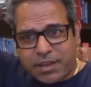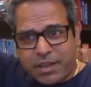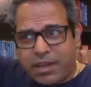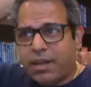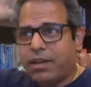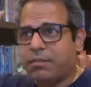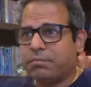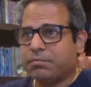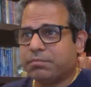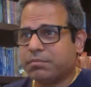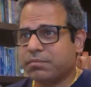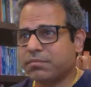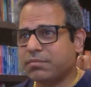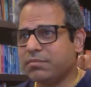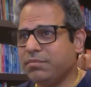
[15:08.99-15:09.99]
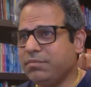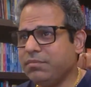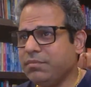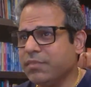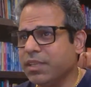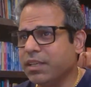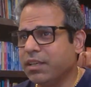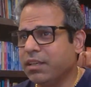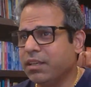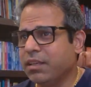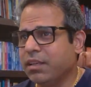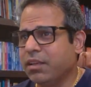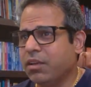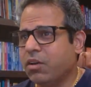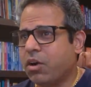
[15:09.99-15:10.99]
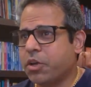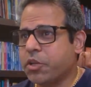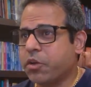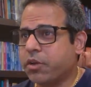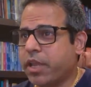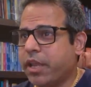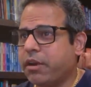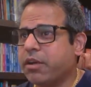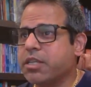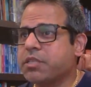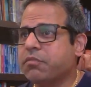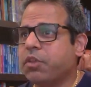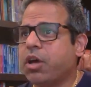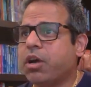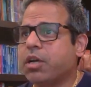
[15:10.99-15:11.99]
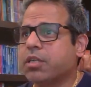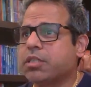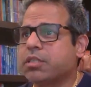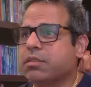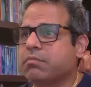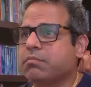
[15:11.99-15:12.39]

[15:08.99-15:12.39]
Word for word: Um, on your Keras vlogs,